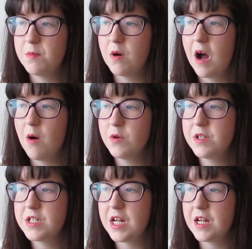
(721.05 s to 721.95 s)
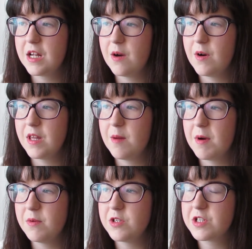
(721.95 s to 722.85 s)
but I wouldn't take it out on them.
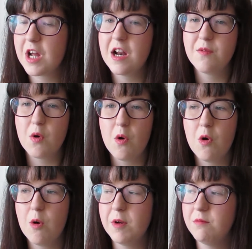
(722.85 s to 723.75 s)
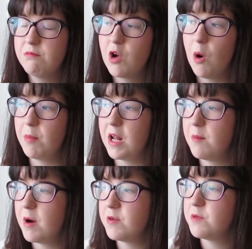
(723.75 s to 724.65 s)
I would just kind of go home and complain
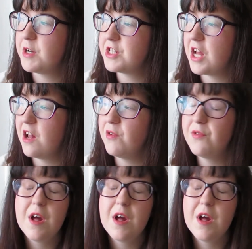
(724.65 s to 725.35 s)
about it to myself.